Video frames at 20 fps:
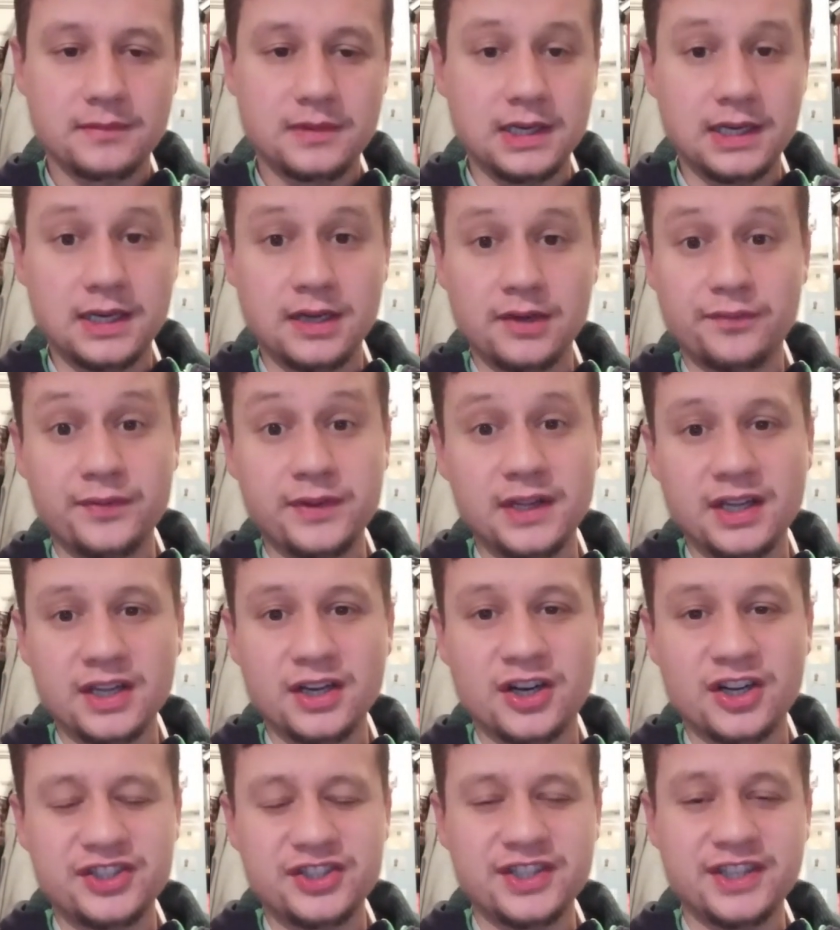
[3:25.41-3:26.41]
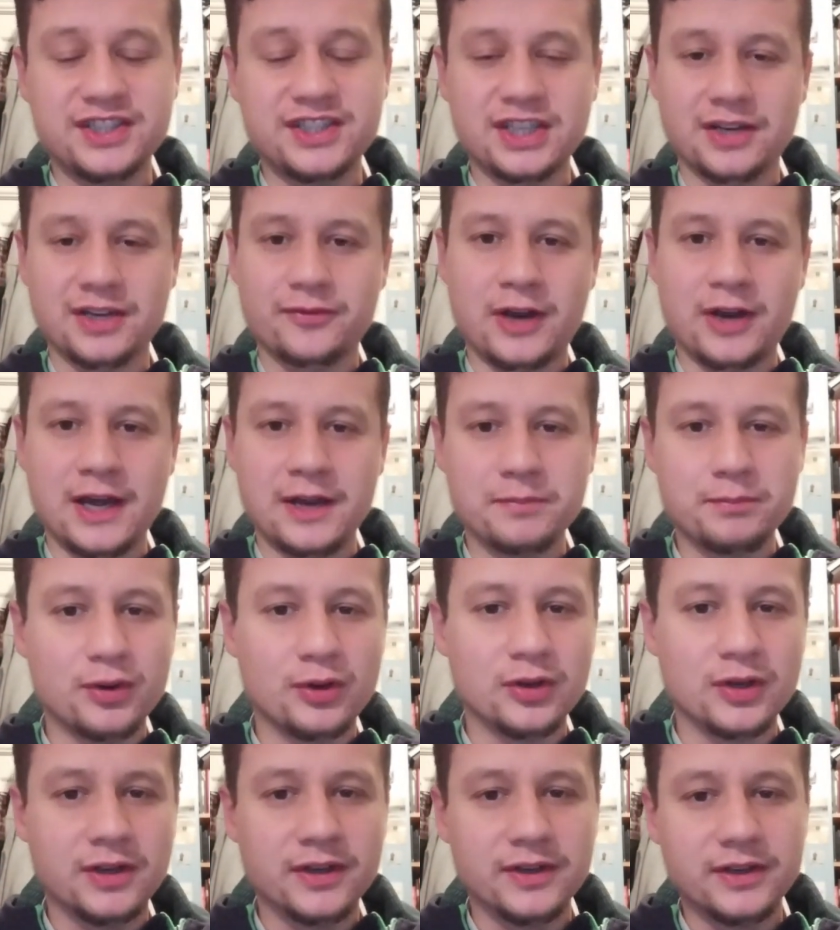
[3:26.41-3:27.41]
uh, V A R did check for a
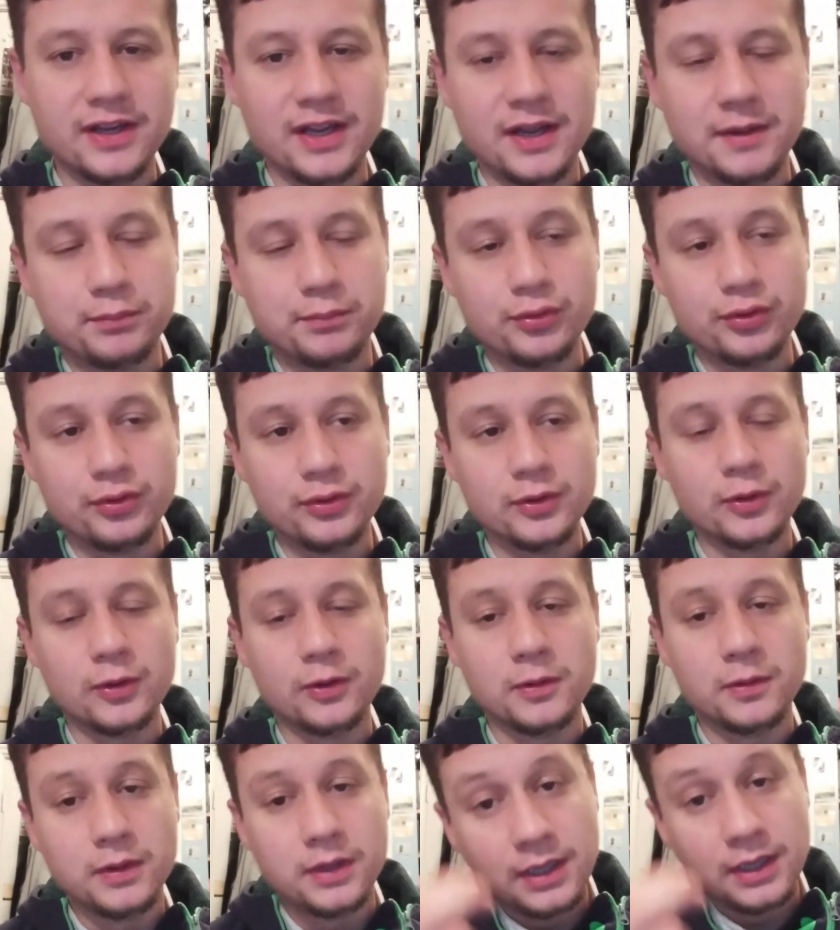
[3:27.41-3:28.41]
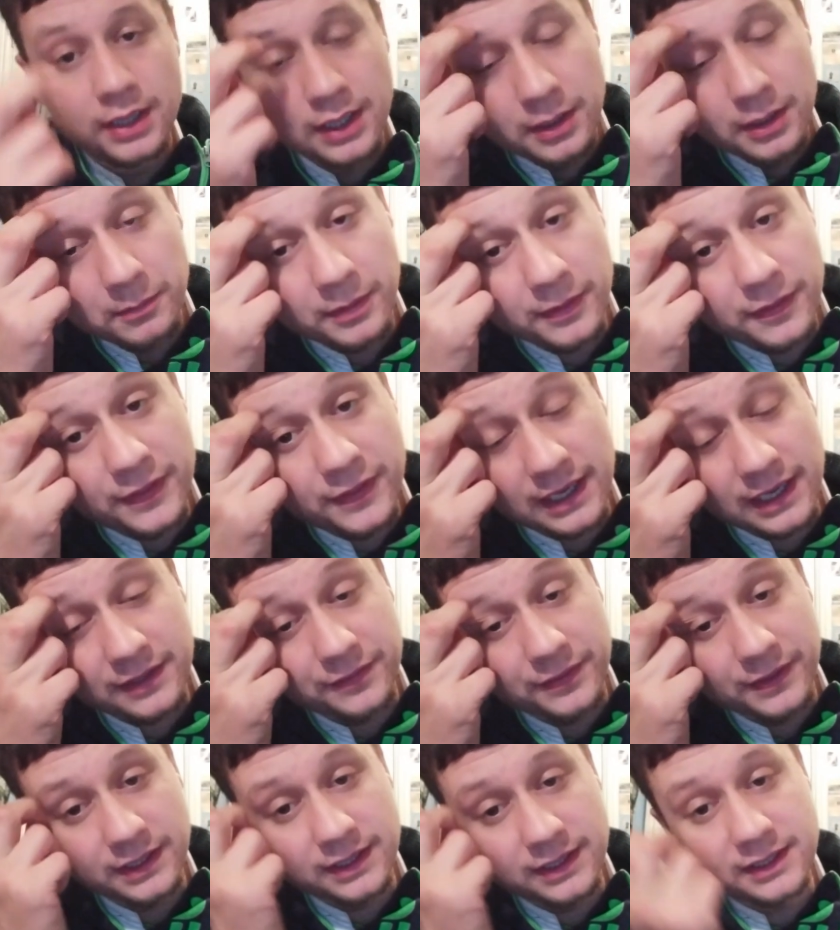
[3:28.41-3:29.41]
handball on uh, Bruno, but
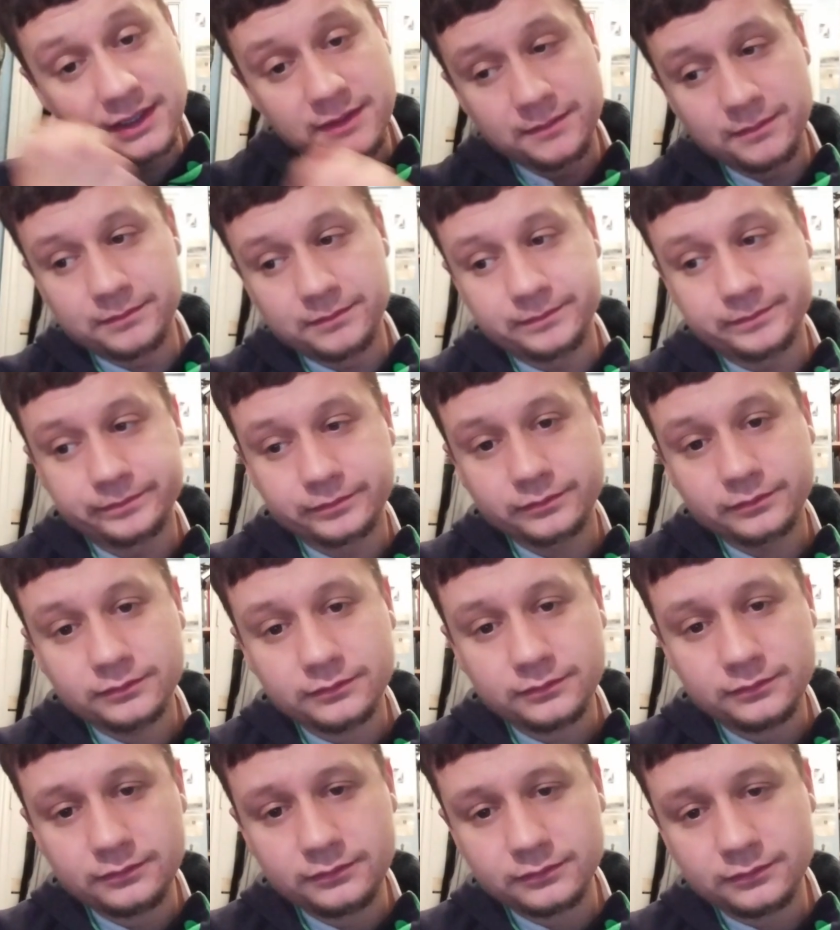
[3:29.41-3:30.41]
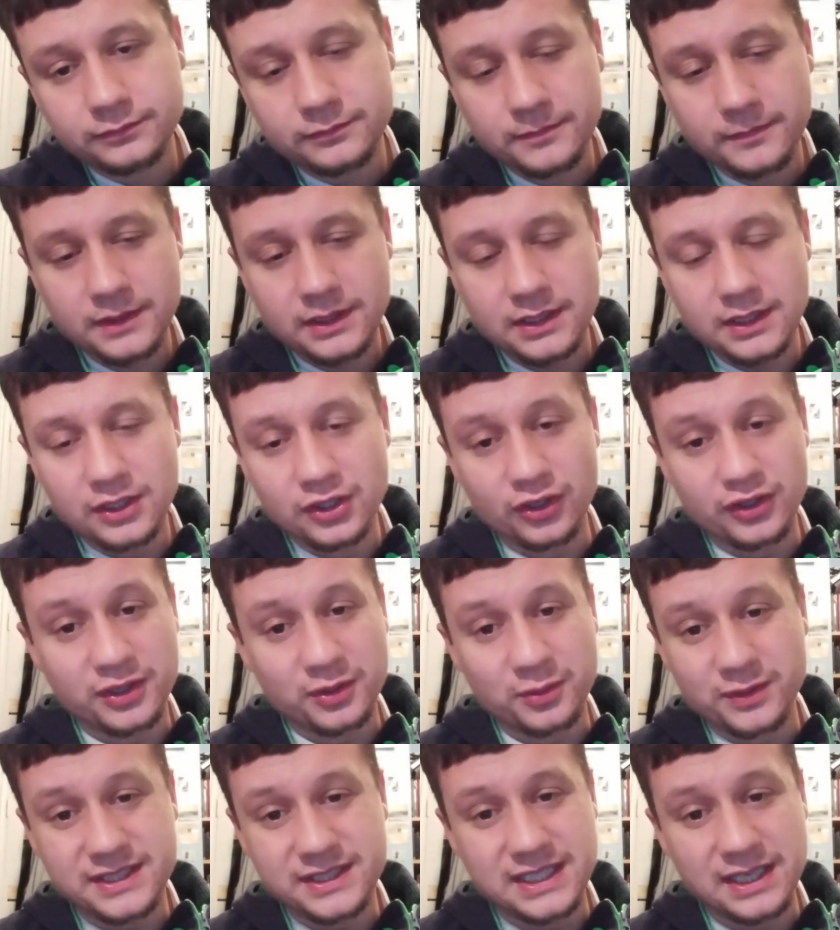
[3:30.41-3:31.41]
thankfully
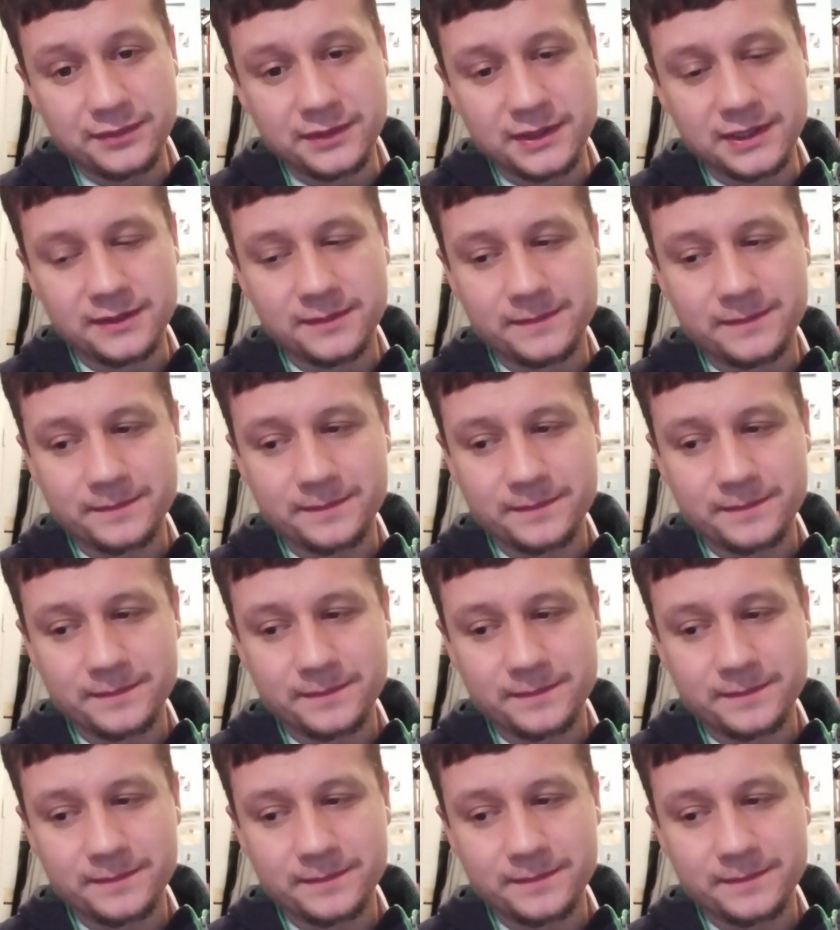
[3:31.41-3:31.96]
nothing was given.